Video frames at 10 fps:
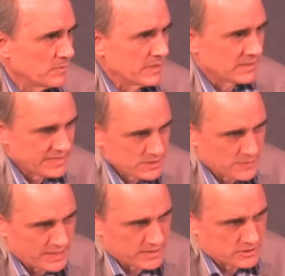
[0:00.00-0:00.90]
at least
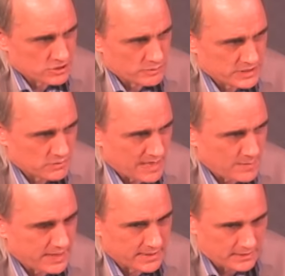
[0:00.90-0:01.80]
by the Jewish
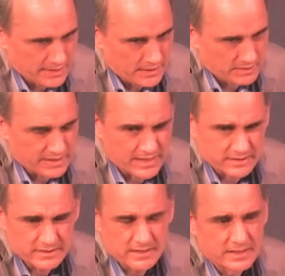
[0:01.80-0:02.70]
Rabbi Hillel,
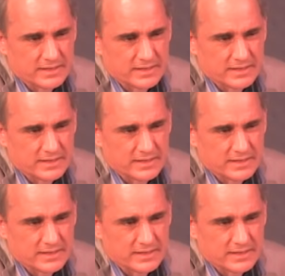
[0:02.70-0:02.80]
and